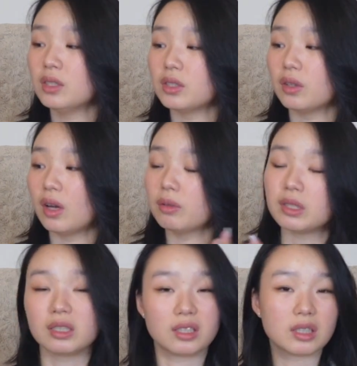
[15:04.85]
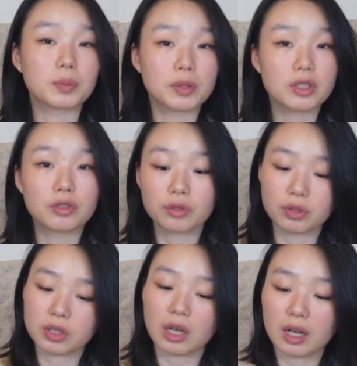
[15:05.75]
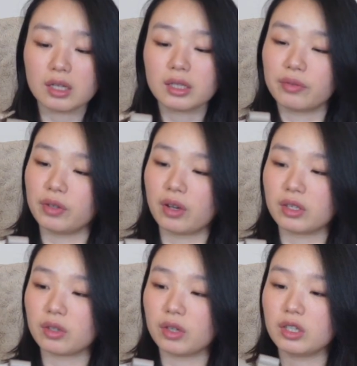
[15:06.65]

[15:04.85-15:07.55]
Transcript: So I would say this is pretty true to size if you guys are